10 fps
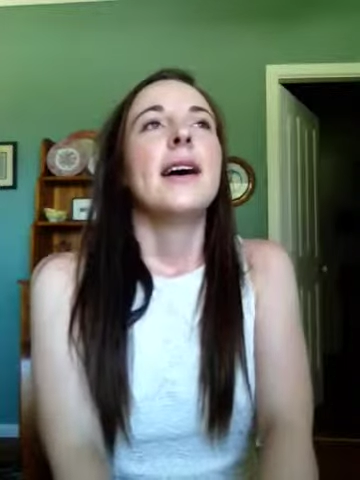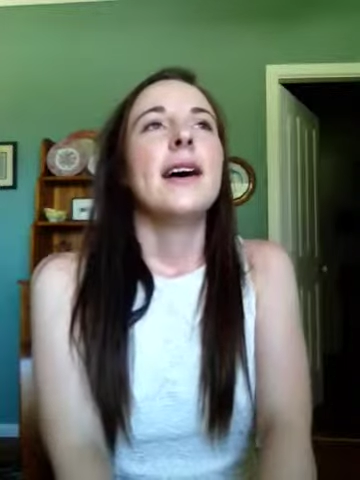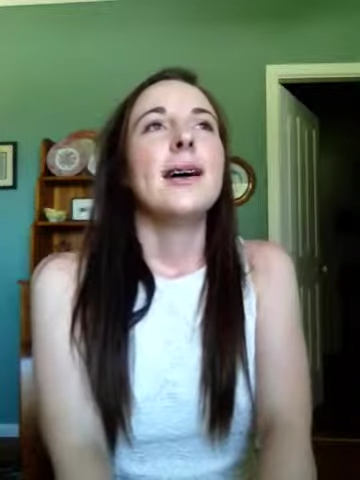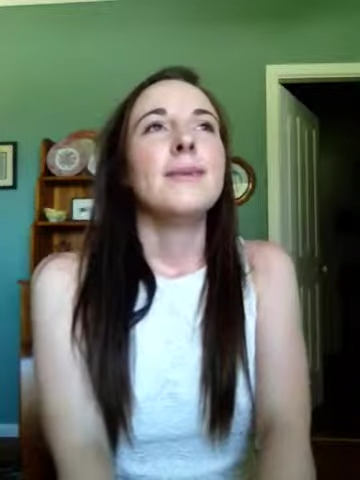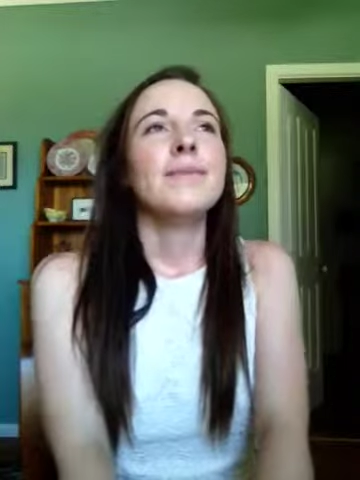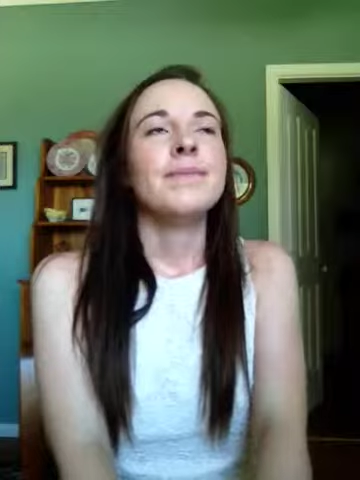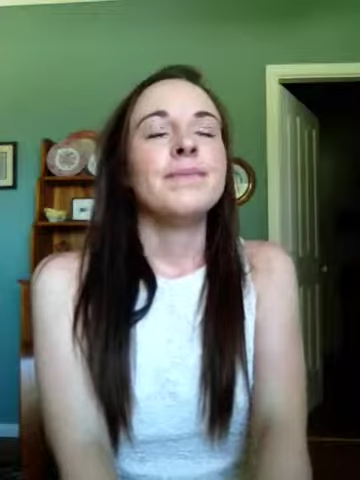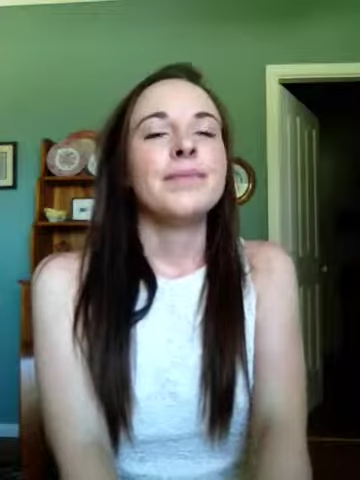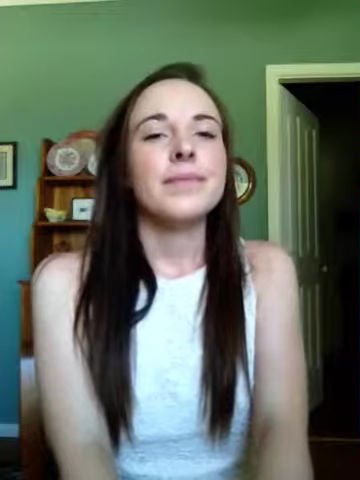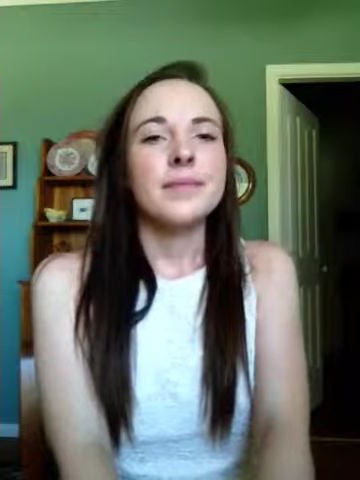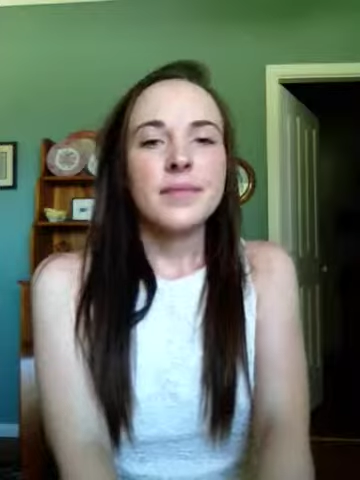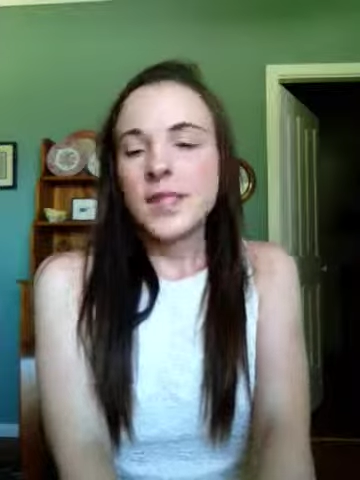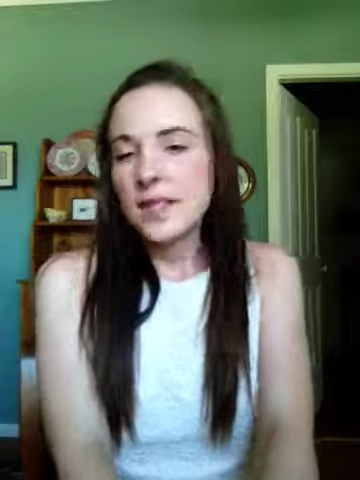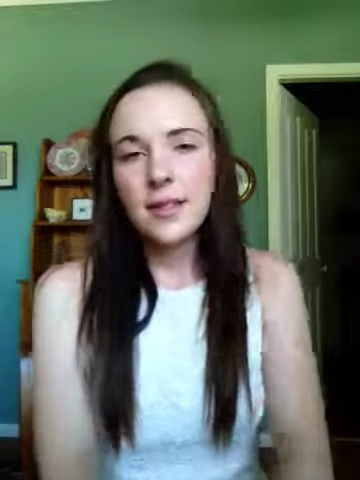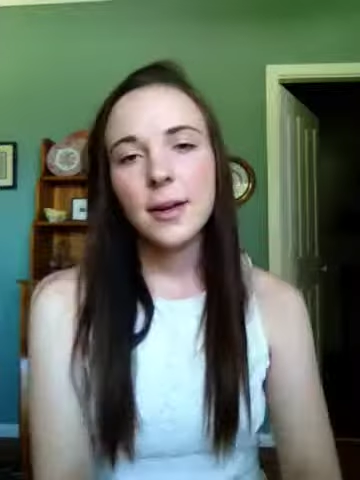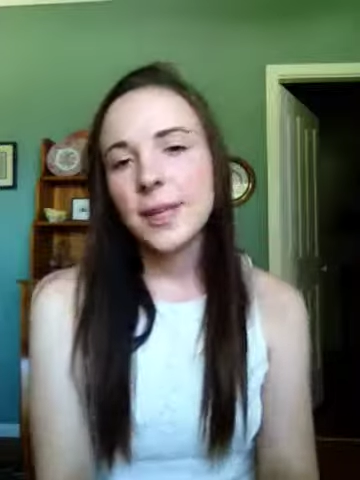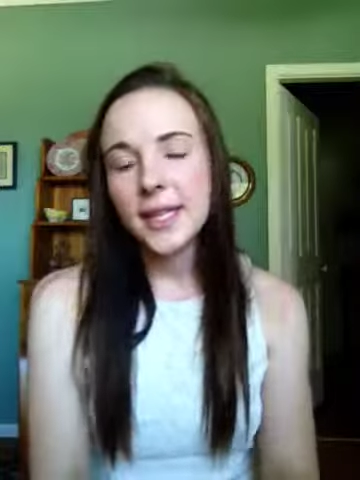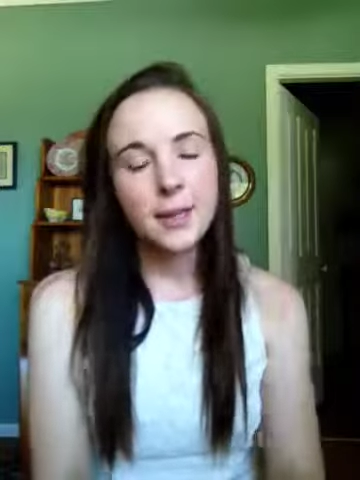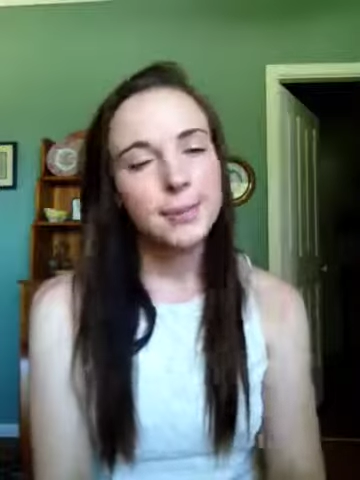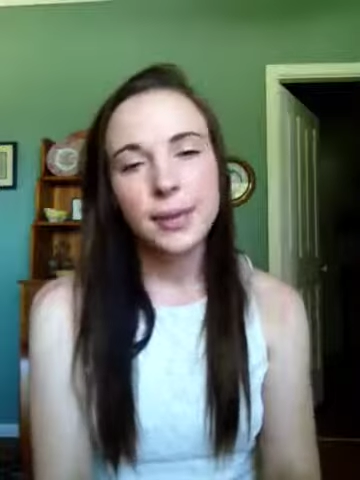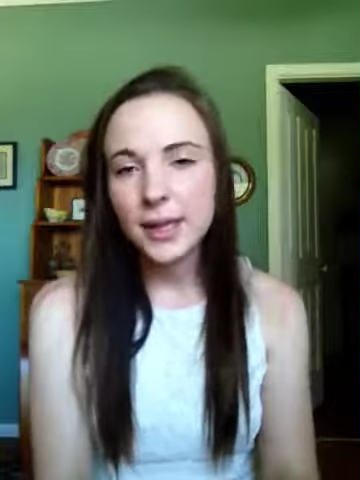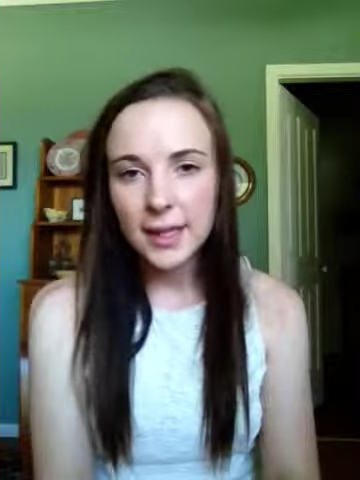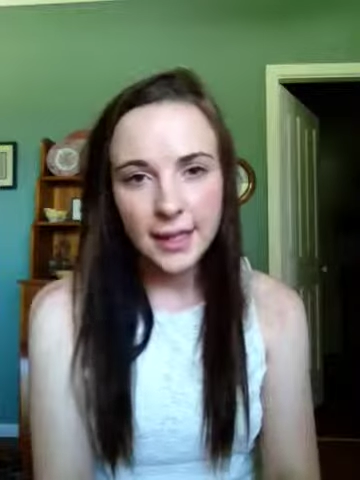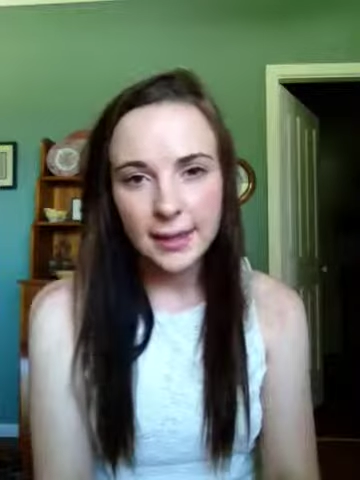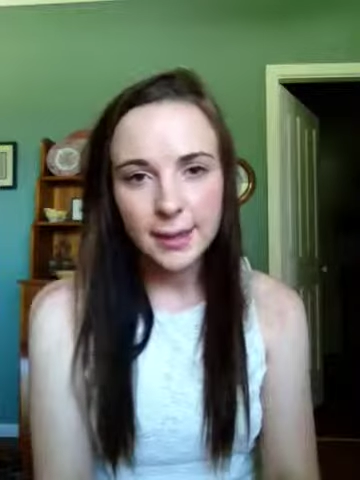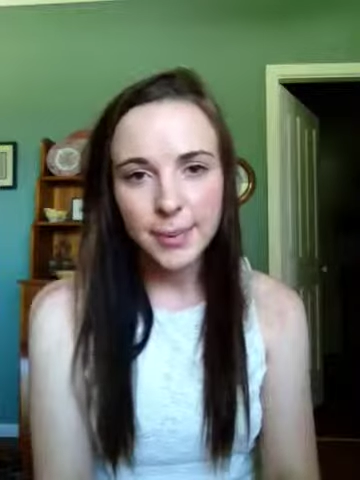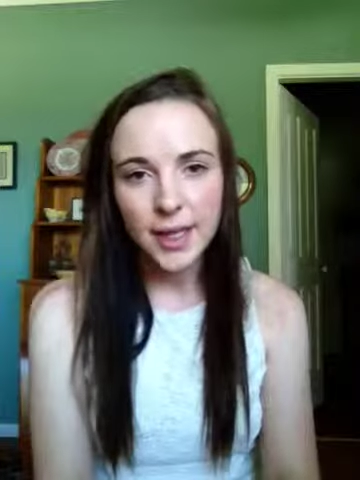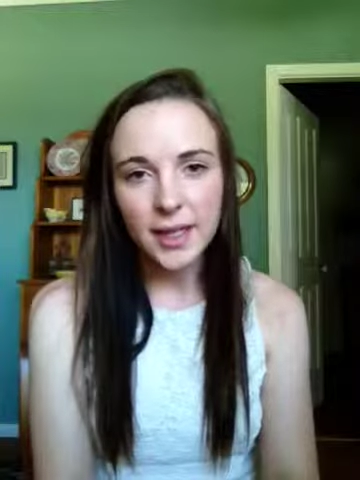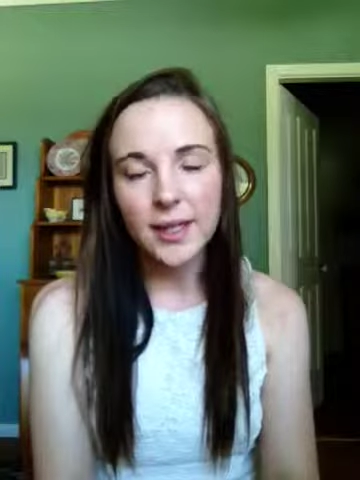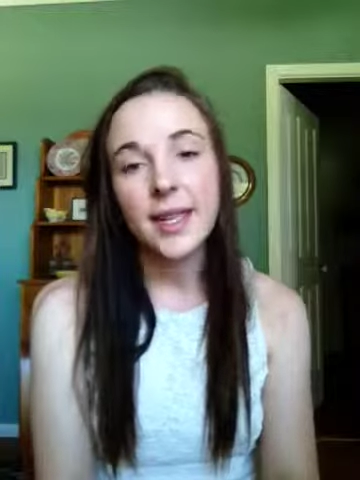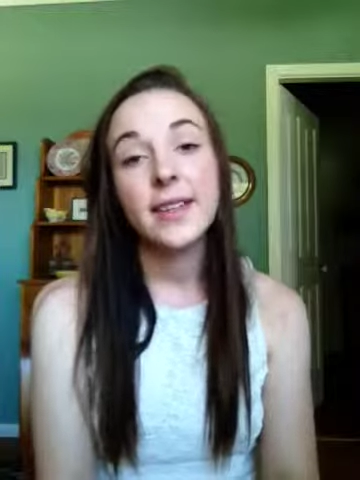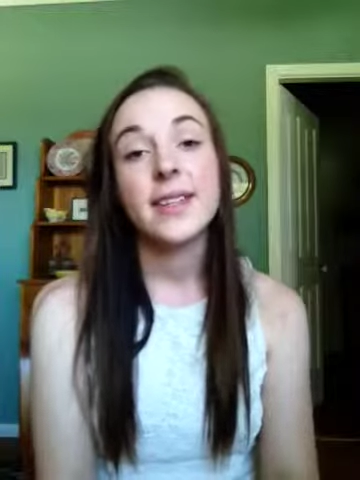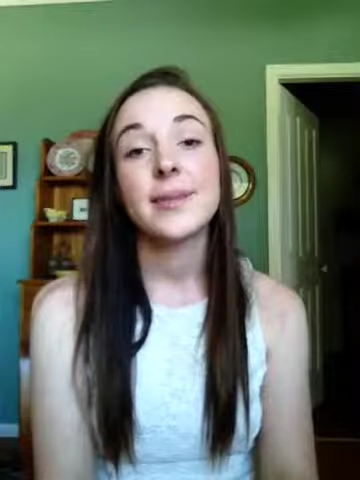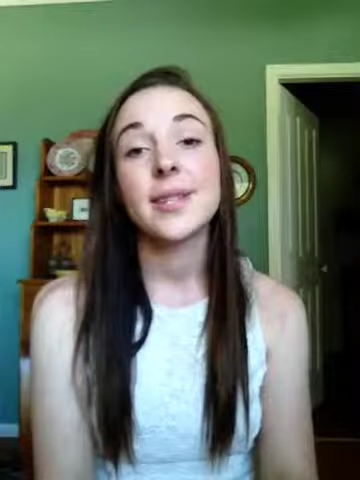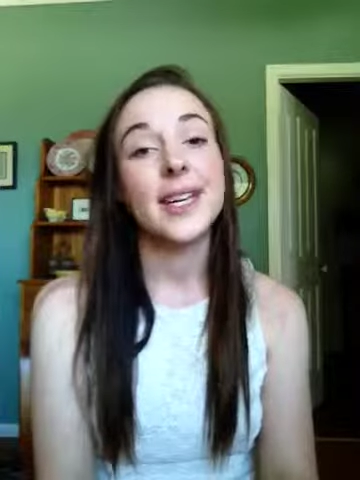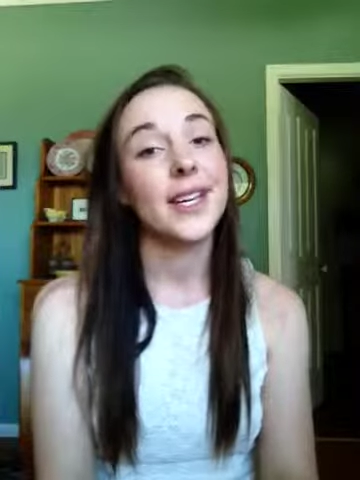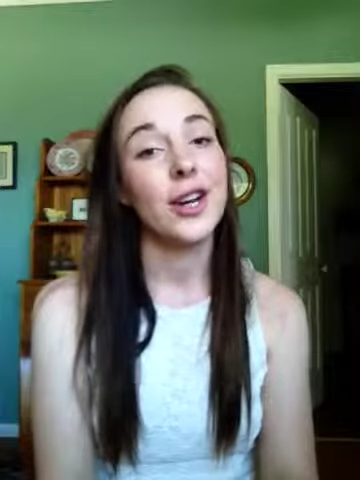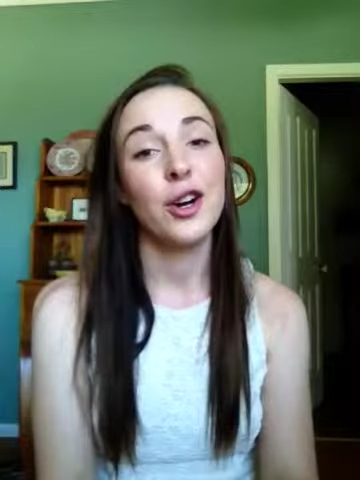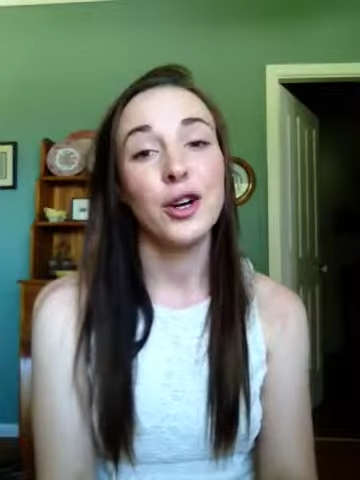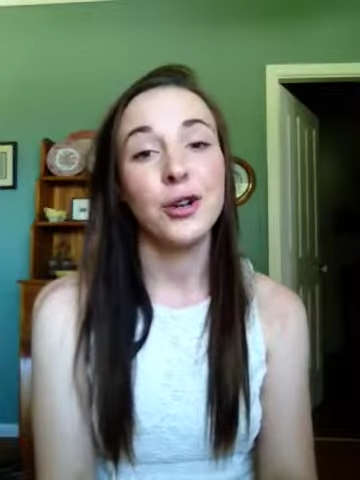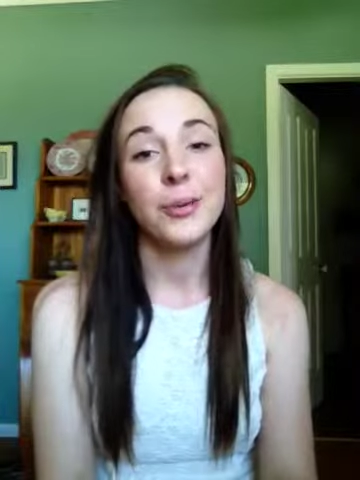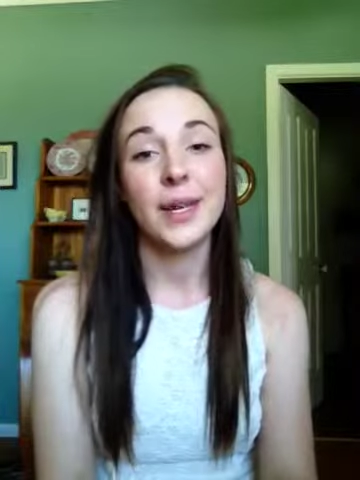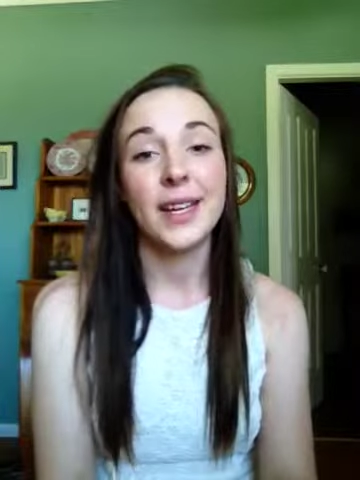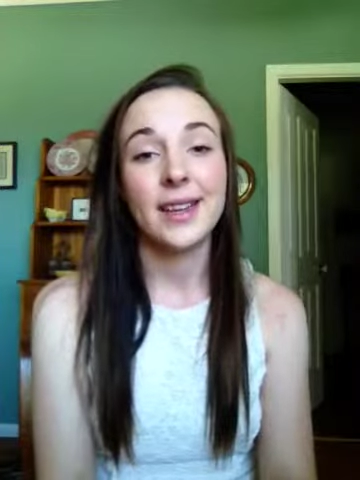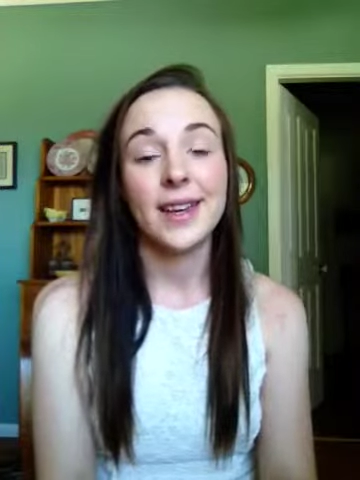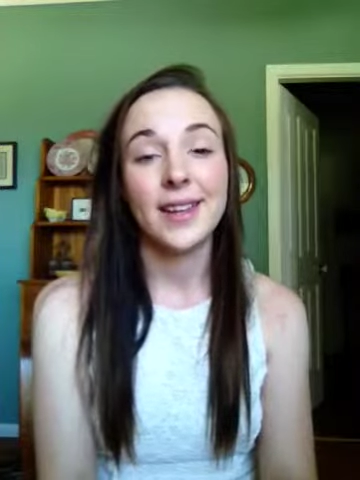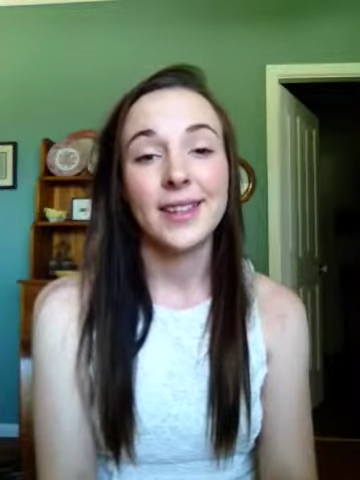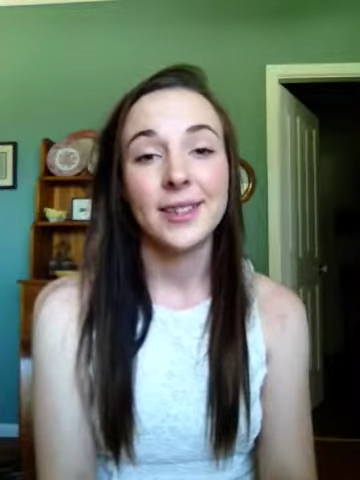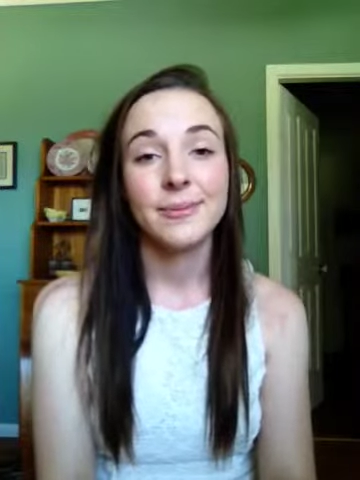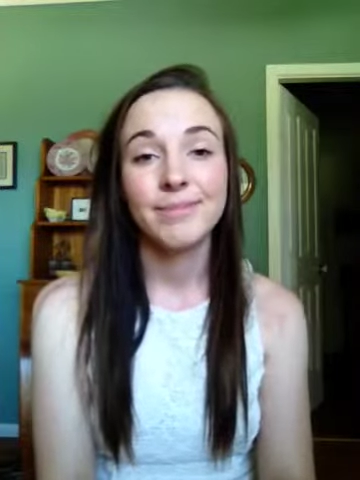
So I'm like completely buggered. I ended up getting home at like